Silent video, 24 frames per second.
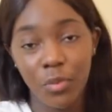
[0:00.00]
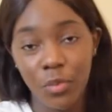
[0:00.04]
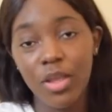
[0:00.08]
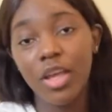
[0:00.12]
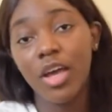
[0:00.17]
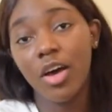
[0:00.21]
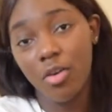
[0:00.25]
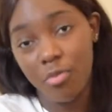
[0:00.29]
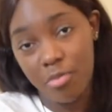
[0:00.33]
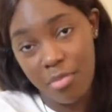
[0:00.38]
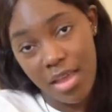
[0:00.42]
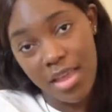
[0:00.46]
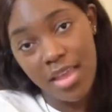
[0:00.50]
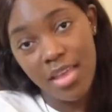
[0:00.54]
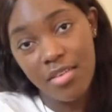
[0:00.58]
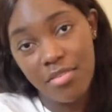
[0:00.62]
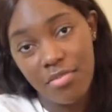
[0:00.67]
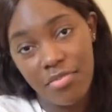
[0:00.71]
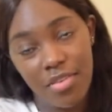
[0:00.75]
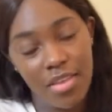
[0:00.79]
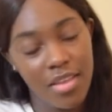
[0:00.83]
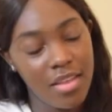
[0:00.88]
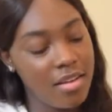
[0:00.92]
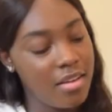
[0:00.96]
we gonna make it
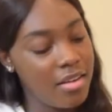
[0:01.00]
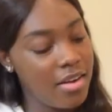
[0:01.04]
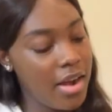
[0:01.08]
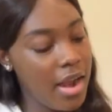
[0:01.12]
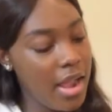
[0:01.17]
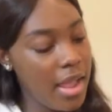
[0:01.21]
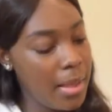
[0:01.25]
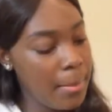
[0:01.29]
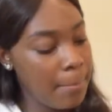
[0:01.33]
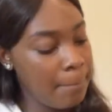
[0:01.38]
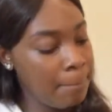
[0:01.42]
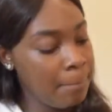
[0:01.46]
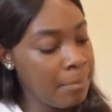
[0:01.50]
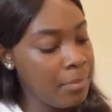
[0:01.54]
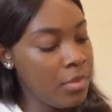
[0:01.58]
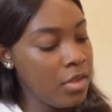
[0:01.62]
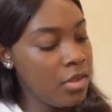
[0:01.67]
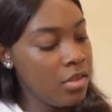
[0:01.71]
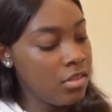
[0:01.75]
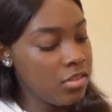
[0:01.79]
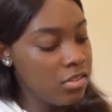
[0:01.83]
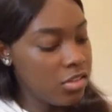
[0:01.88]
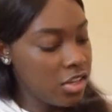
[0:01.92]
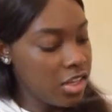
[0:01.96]
fit, all right?
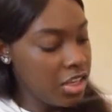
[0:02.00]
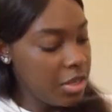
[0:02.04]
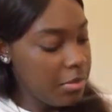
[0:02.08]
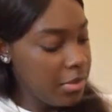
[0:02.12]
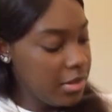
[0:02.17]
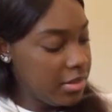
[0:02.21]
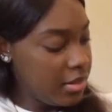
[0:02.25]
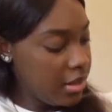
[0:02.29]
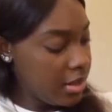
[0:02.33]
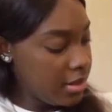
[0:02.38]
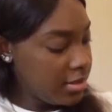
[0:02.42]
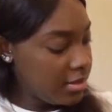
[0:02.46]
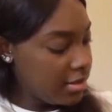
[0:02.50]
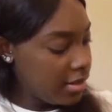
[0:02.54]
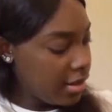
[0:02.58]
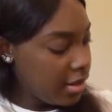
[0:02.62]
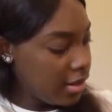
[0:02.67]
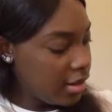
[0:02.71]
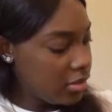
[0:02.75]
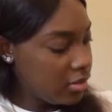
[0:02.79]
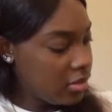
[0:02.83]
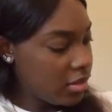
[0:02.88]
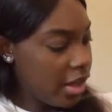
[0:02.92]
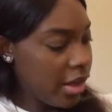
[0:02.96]
So give me 10
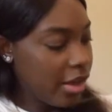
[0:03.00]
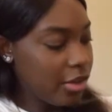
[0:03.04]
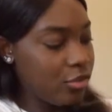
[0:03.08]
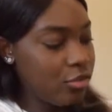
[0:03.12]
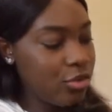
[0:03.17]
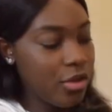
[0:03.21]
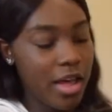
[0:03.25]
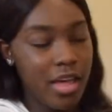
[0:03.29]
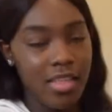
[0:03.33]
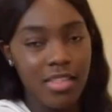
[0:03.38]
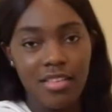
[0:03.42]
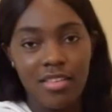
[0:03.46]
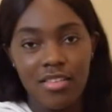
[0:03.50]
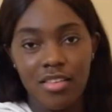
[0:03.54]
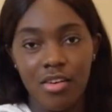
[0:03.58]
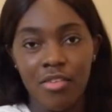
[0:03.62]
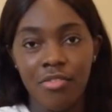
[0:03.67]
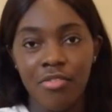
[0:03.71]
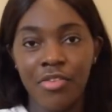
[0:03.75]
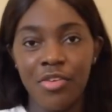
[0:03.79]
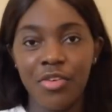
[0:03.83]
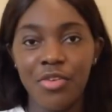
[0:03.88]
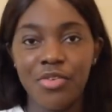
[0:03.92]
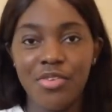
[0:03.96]
seconds so I could try these on
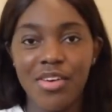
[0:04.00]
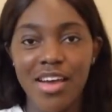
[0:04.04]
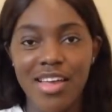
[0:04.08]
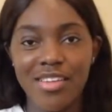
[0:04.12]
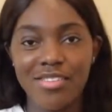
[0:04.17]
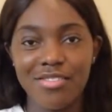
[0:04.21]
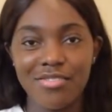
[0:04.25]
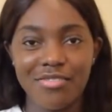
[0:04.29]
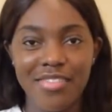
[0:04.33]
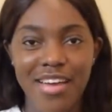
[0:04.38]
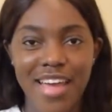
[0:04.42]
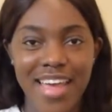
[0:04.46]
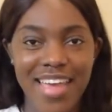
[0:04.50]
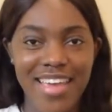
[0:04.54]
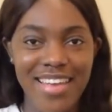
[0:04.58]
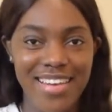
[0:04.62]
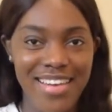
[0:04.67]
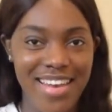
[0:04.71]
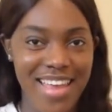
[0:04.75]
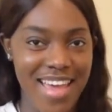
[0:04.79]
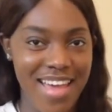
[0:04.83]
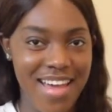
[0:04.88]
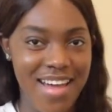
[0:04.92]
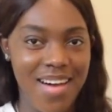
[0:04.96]
for you guys right
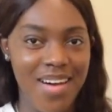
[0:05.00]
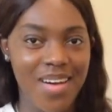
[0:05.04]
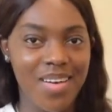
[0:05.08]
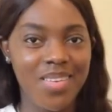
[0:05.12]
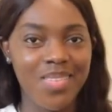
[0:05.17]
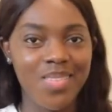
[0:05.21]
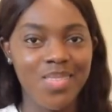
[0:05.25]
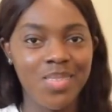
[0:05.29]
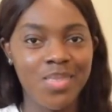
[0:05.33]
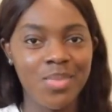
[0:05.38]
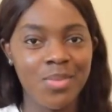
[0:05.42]
now.